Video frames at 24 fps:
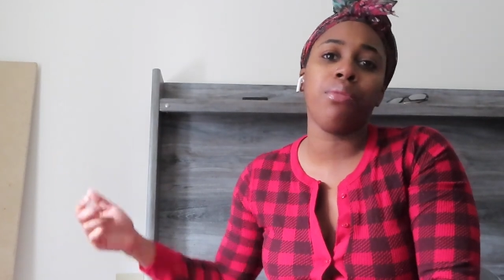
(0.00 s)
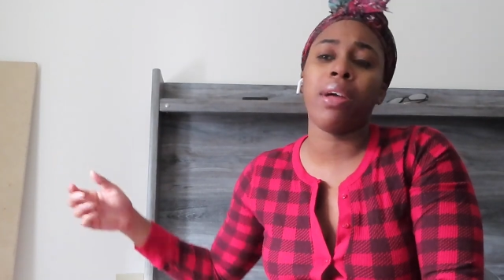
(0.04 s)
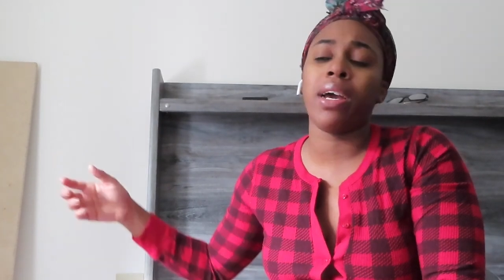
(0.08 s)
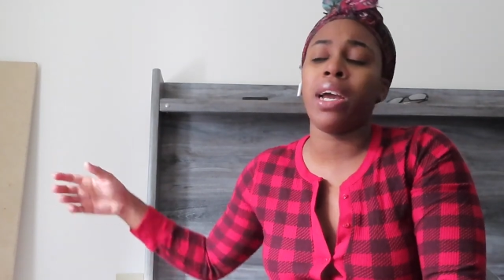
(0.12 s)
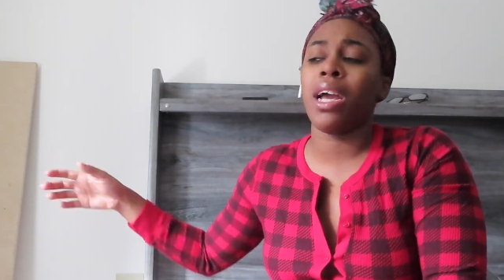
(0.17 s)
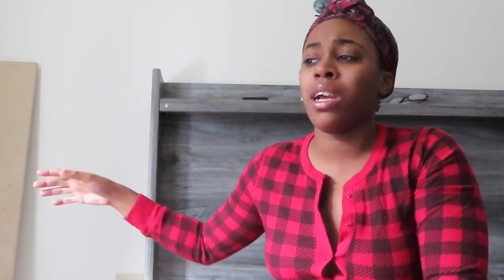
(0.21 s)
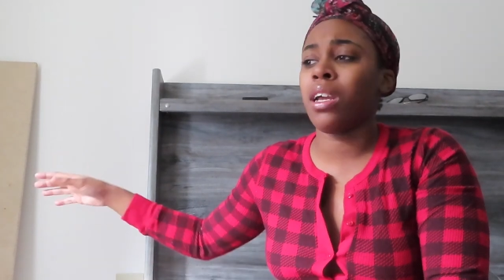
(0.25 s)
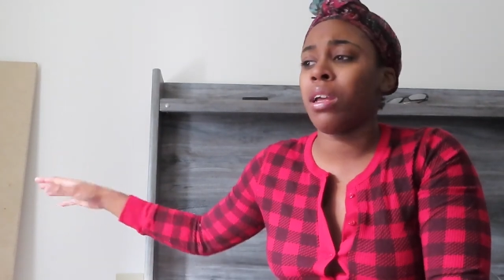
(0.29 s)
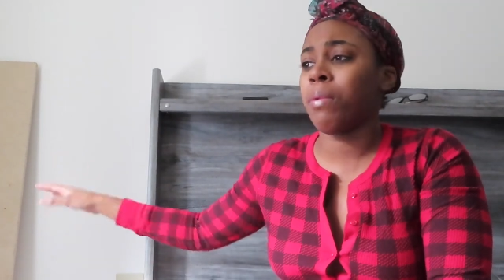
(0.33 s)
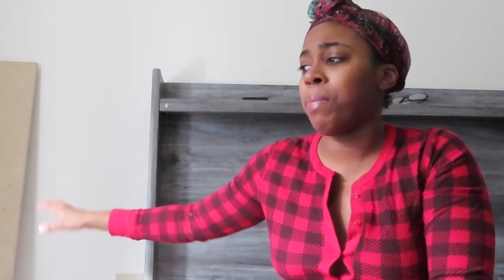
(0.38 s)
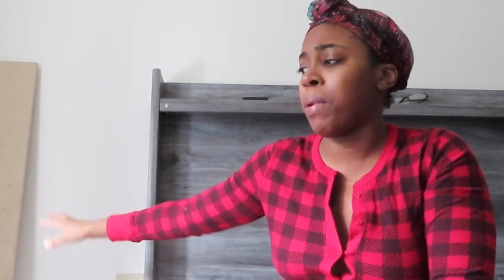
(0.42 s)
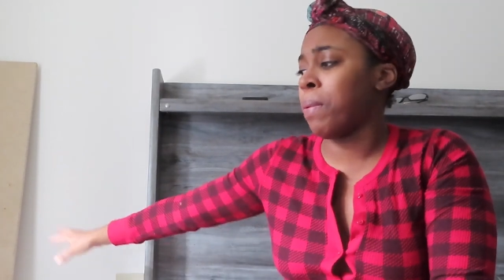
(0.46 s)
Like, I
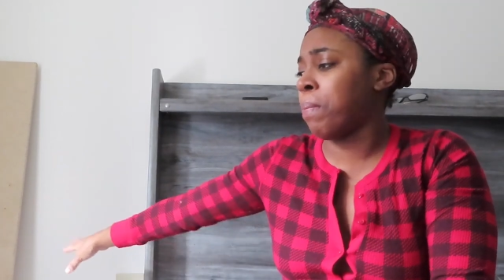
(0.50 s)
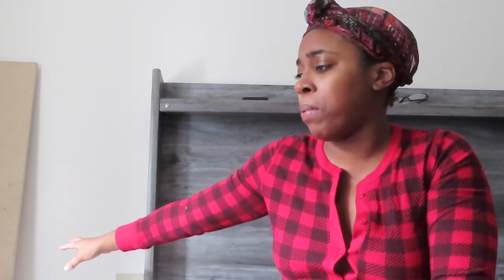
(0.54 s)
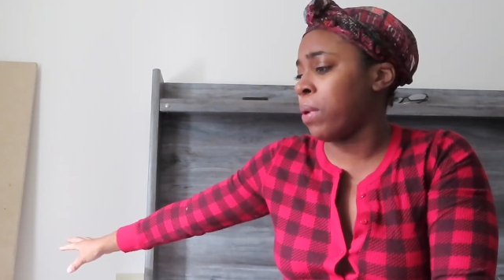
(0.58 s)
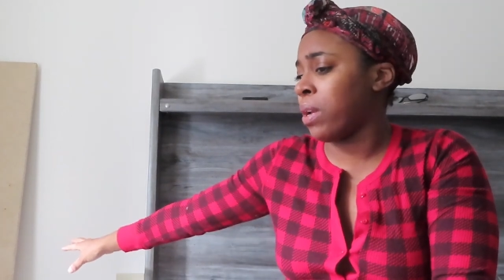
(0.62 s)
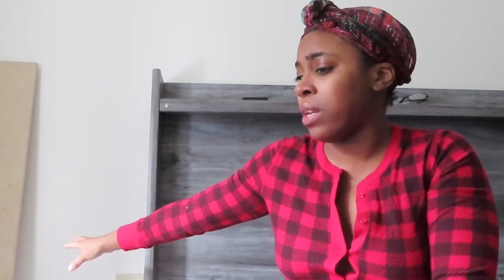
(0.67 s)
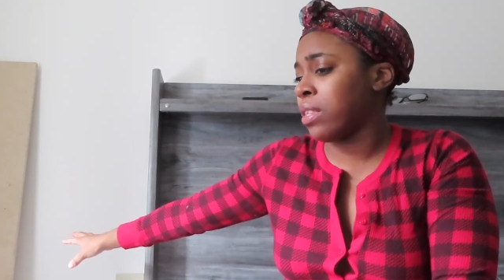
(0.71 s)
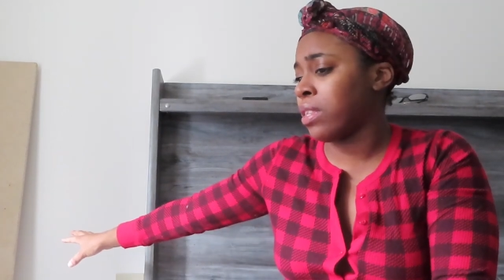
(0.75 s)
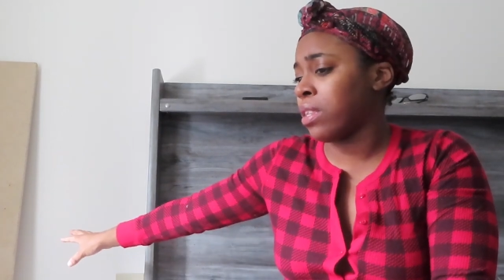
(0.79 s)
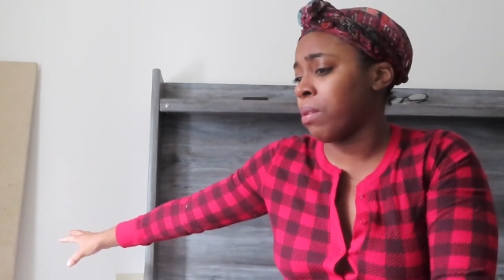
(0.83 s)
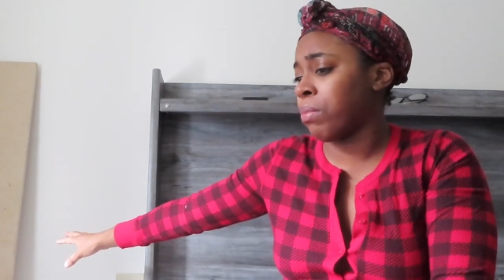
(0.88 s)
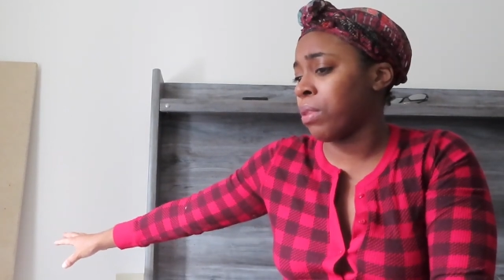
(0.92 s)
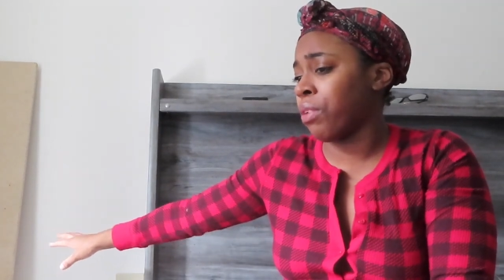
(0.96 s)
could be
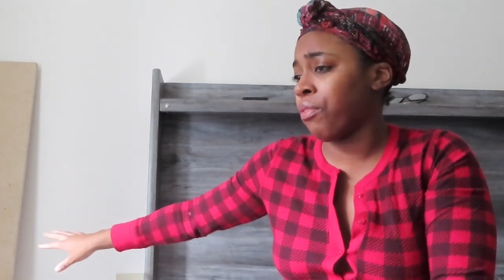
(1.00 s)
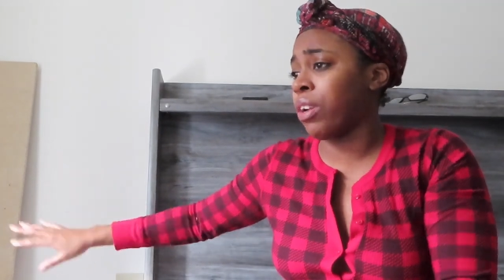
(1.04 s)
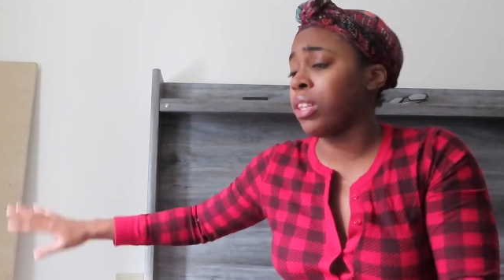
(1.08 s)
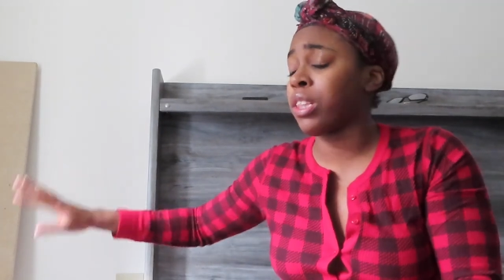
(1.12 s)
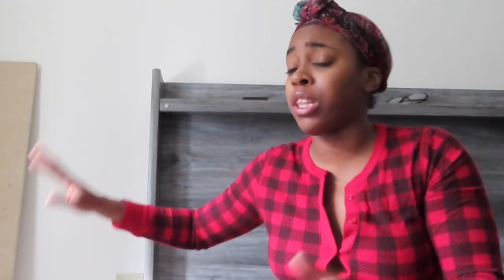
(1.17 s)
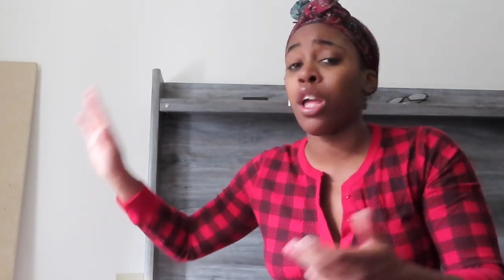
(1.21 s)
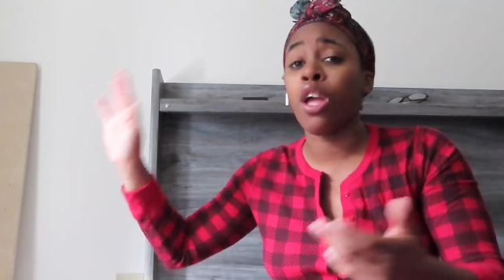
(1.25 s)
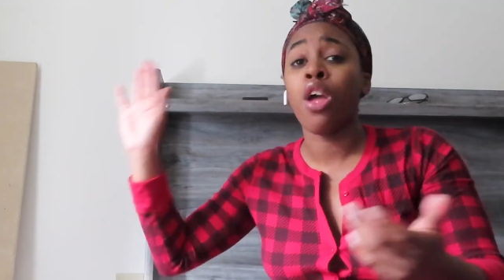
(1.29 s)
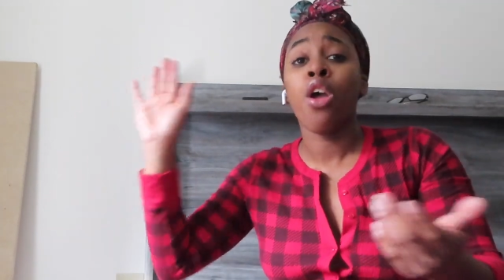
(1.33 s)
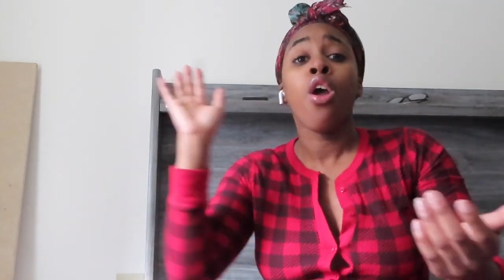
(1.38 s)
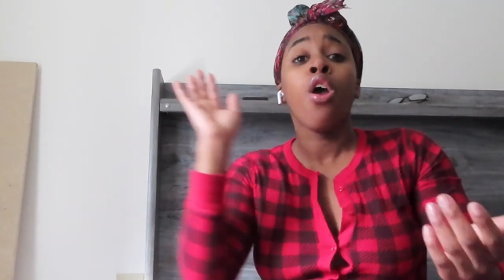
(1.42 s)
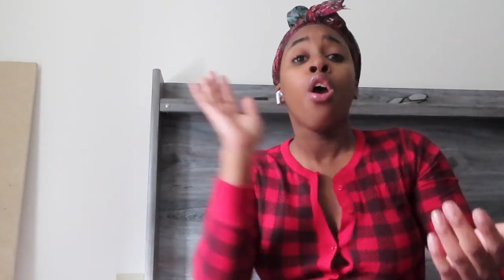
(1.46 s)
putting something right
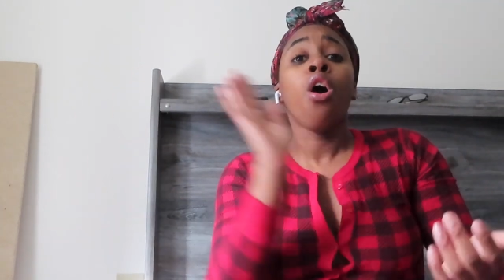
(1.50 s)
there.